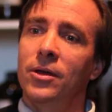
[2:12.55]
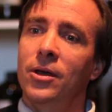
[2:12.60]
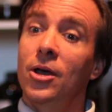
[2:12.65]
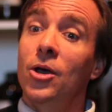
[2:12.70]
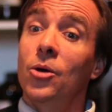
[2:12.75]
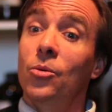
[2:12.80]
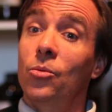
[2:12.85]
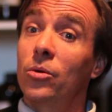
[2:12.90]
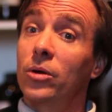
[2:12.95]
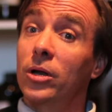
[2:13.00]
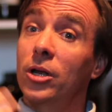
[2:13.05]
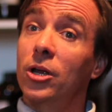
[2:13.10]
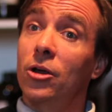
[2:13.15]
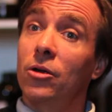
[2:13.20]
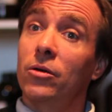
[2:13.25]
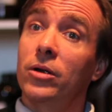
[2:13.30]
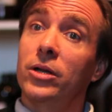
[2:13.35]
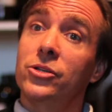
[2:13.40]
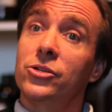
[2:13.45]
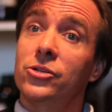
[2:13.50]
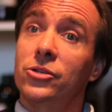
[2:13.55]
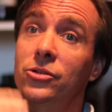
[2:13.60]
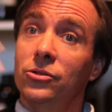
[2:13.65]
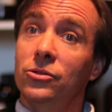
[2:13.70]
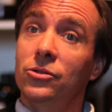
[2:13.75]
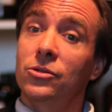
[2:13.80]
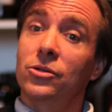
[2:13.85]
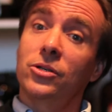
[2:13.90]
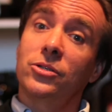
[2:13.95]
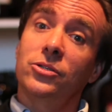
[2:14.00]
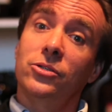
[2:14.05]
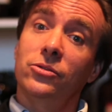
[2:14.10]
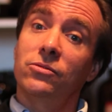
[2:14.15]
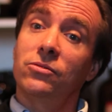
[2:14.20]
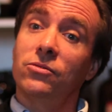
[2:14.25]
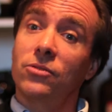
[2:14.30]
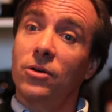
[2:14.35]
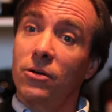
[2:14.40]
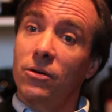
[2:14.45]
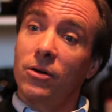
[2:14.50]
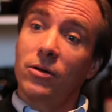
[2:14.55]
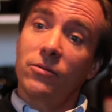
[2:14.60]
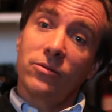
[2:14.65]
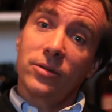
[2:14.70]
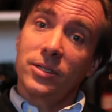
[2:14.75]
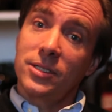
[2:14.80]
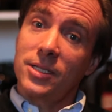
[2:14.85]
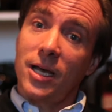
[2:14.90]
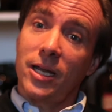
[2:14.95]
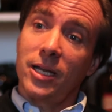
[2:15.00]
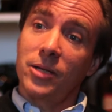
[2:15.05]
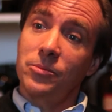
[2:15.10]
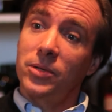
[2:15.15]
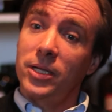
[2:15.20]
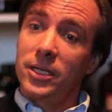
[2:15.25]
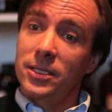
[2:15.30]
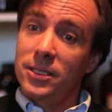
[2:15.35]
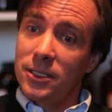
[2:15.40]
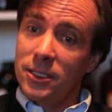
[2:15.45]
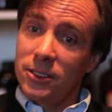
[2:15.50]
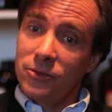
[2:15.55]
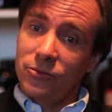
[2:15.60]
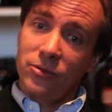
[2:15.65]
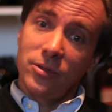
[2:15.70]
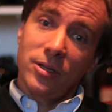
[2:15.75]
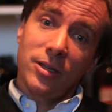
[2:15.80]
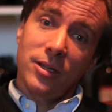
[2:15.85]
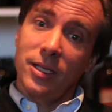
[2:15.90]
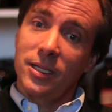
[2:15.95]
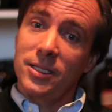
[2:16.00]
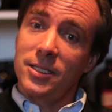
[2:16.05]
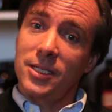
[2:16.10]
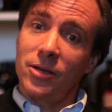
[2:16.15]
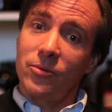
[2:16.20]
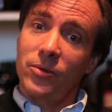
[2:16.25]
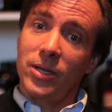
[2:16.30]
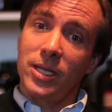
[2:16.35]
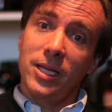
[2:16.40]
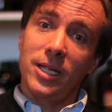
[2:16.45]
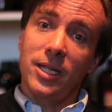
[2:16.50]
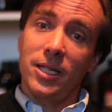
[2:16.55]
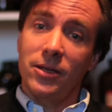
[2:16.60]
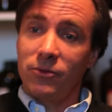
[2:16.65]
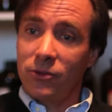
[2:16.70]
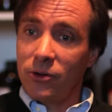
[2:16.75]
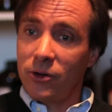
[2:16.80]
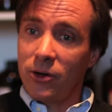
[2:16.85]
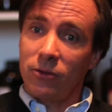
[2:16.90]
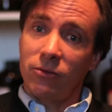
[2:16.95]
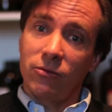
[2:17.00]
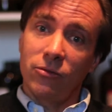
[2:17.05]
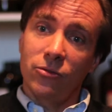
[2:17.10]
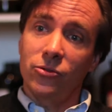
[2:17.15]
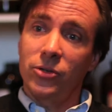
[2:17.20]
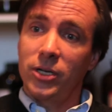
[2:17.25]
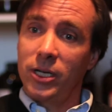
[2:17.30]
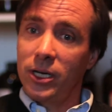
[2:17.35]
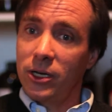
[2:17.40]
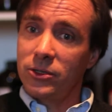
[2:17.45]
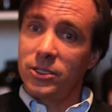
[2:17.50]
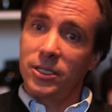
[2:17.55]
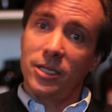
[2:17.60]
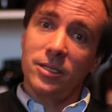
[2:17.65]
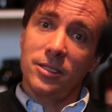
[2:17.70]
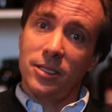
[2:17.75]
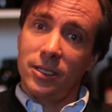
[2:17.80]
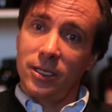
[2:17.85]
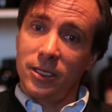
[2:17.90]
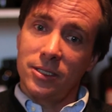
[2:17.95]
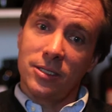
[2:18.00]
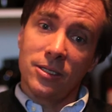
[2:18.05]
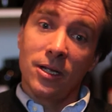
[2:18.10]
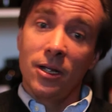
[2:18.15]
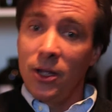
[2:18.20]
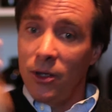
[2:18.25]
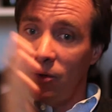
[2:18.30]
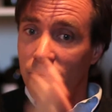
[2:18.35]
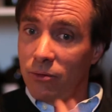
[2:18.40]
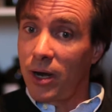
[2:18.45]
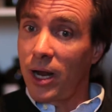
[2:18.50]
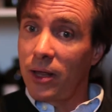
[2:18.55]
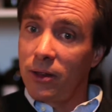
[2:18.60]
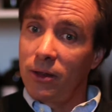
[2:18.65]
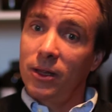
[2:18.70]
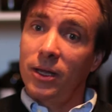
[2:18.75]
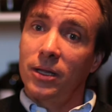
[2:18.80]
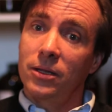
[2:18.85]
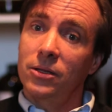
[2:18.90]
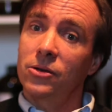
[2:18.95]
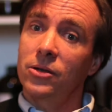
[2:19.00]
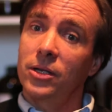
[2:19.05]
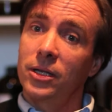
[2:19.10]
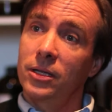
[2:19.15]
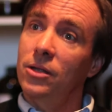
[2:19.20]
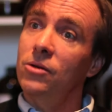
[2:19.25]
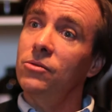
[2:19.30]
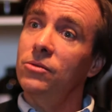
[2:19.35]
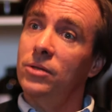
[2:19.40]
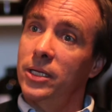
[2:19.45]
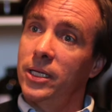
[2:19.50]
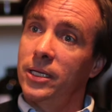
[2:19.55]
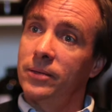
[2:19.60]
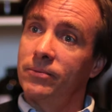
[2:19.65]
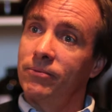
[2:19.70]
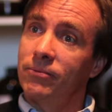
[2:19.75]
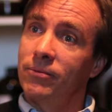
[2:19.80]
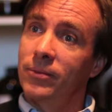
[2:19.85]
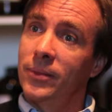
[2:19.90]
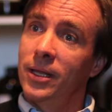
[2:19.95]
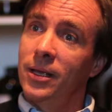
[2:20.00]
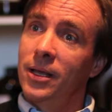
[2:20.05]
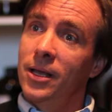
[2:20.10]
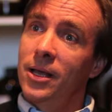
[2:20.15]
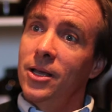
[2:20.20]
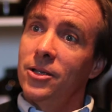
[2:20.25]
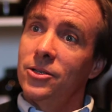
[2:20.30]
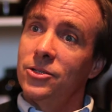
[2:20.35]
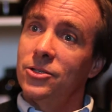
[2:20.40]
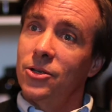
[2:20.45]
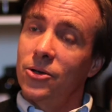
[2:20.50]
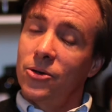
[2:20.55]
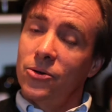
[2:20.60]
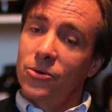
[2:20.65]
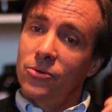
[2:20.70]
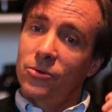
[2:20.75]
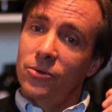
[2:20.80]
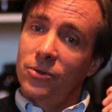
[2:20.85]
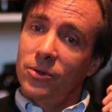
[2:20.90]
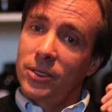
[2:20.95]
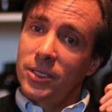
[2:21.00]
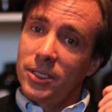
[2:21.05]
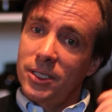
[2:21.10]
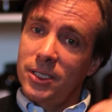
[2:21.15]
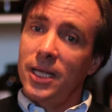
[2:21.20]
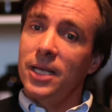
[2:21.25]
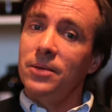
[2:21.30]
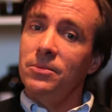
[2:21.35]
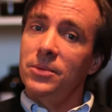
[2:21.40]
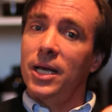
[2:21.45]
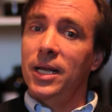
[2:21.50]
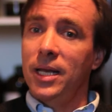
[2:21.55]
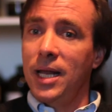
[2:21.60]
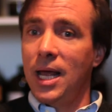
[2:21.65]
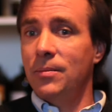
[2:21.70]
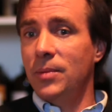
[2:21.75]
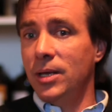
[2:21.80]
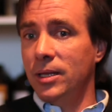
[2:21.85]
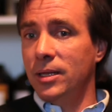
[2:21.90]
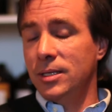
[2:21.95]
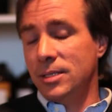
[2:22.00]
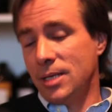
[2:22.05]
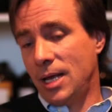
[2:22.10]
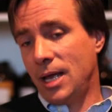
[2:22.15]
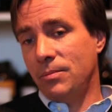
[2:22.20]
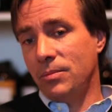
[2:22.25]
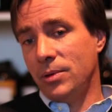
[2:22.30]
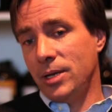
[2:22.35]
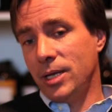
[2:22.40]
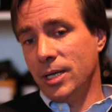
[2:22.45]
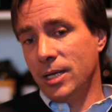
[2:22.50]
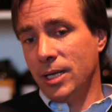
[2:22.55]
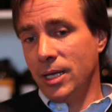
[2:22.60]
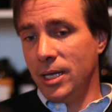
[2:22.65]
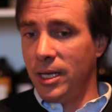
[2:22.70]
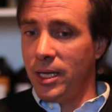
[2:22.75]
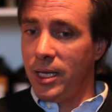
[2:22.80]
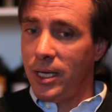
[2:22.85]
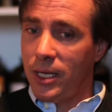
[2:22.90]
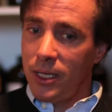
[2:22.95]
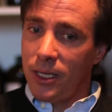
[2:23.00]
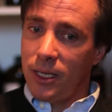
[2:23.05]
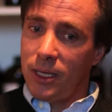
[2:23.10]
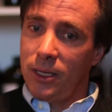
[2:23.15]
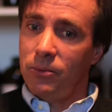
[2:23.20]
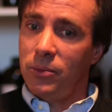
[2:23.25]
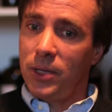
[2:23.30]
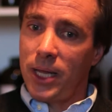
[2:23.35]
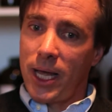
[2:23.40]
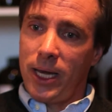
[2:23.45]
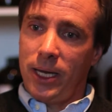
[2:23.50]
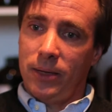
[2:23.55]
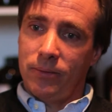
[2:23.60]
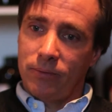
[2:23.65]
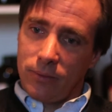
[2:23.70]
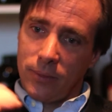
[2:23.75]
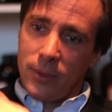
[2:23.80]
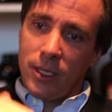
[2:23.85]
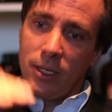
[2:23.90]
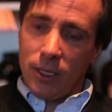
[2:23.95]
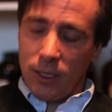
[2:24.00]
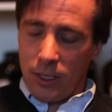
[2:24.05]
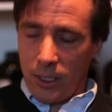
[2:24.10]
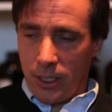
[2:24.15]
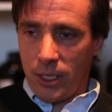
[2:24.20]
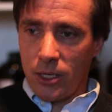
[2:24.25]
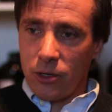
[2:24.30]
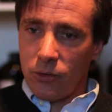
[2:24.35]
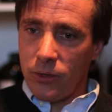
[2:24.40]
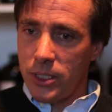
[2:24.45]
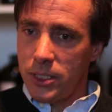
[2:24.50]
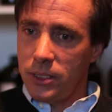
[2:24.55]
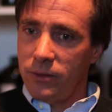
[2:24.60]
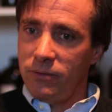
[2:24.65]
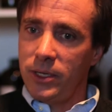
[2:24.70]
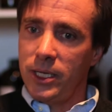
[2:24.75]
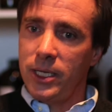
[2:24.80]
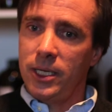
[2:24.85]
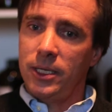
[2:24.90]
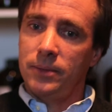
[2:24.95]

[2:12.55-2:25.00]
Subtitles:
We're encouraged to look to far-off exotic places for the things that we need for our food and our sustenance, rather than looking locally. So the same dynamic that's happening in the planet, the increase of heat,